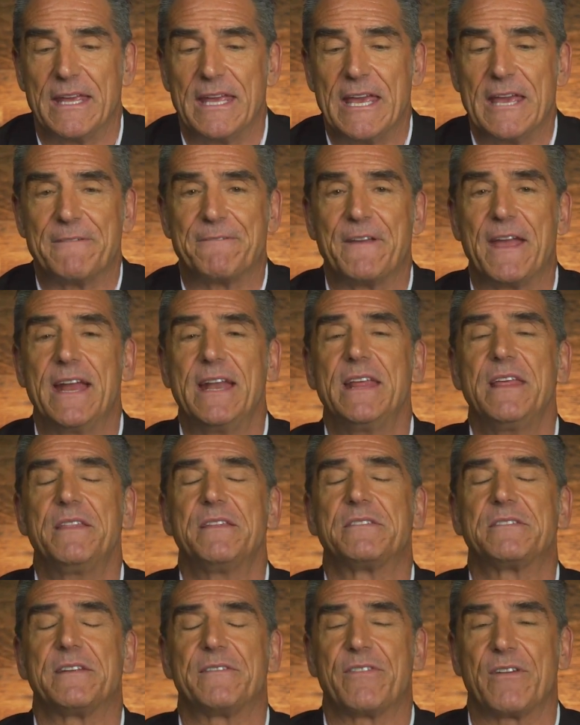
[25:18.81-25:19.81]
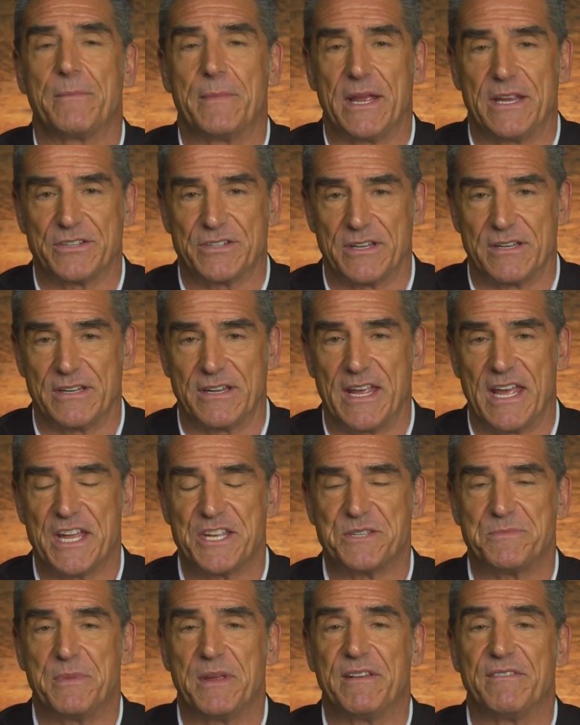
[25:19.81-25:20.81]
If any of this information
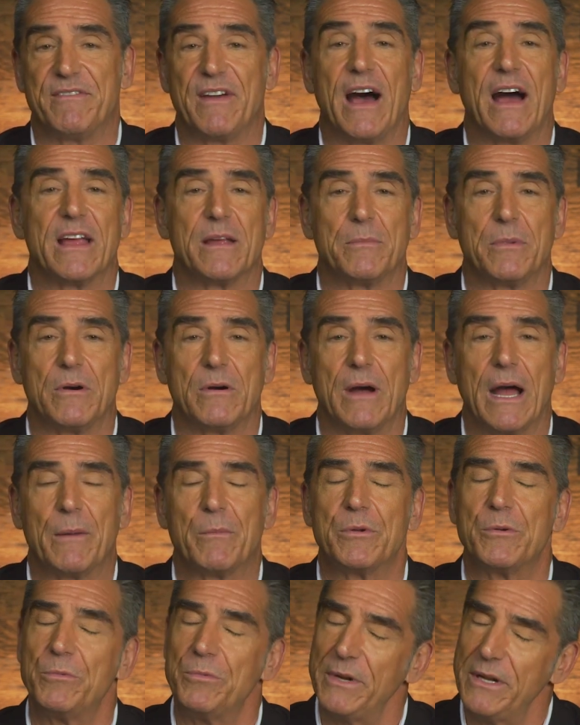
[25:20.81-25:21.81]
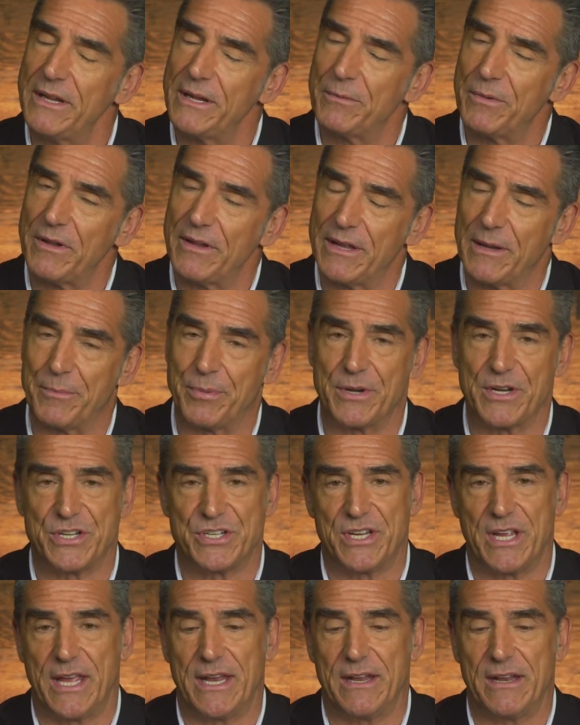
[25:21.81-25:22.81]
has been valuable, I would really, really
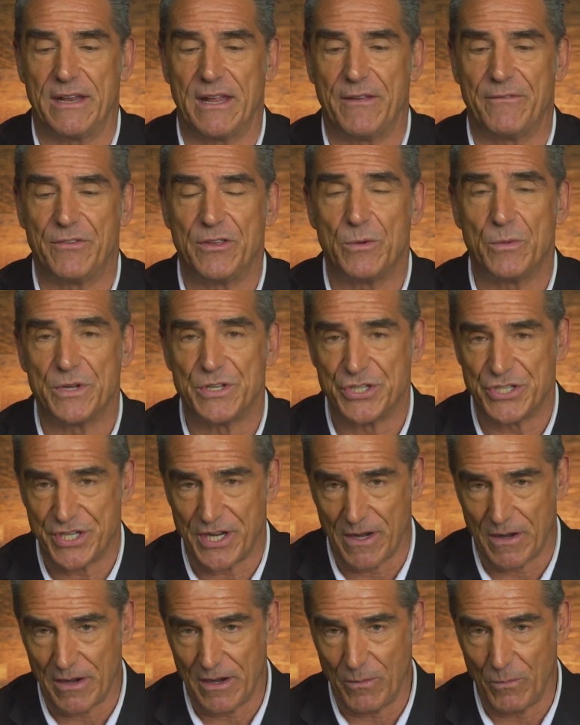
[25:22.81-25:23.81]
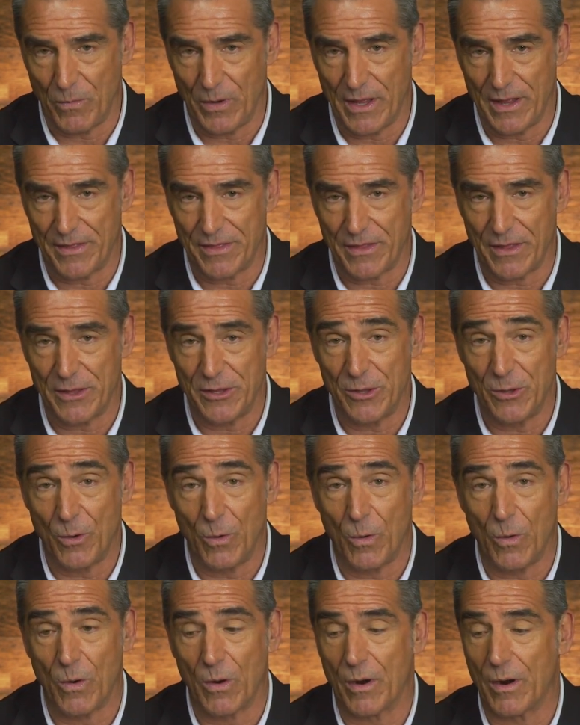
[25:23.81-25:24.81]
appreciate it if you would share it with
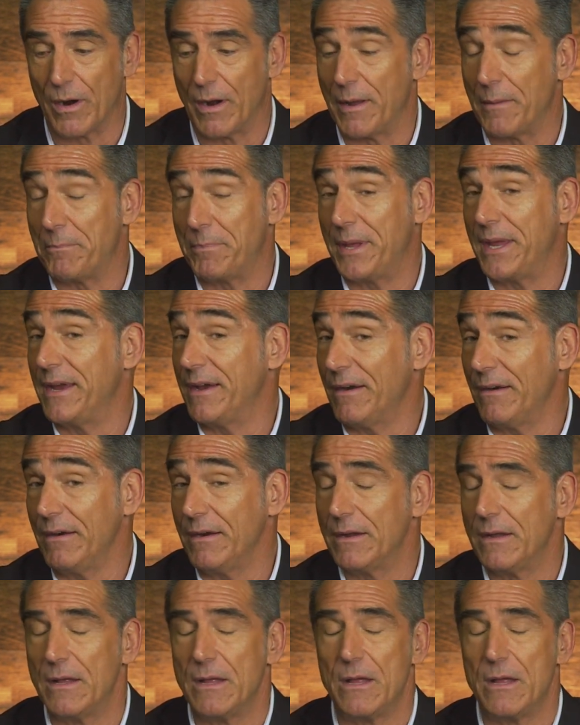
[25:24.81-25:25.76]
your peer